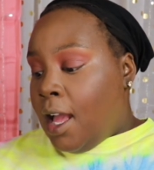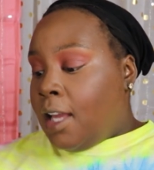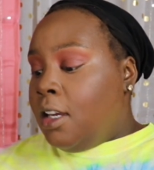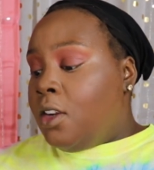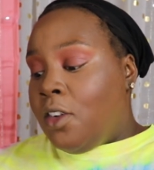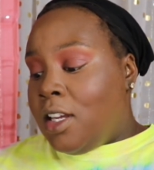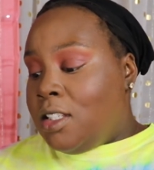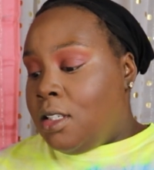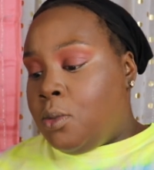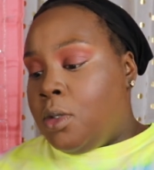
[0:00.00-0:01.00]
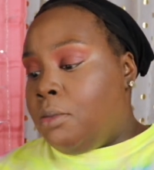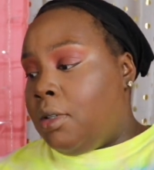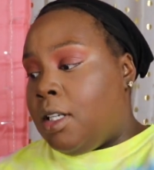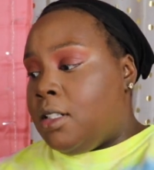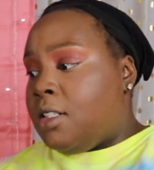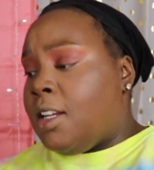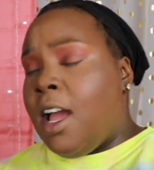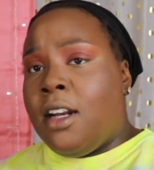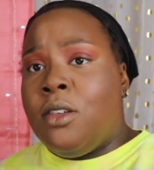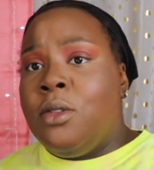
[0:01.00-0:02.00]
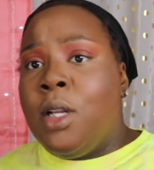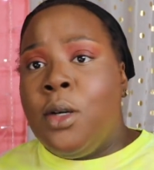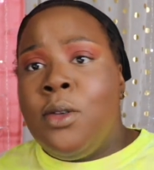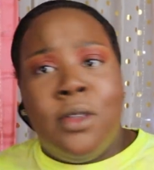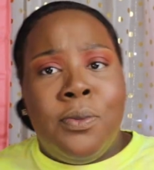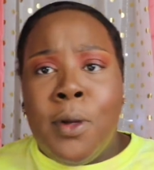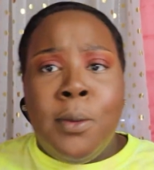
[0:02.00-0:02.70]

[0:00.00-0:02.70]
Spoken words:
I get crazy with blush. I don't know if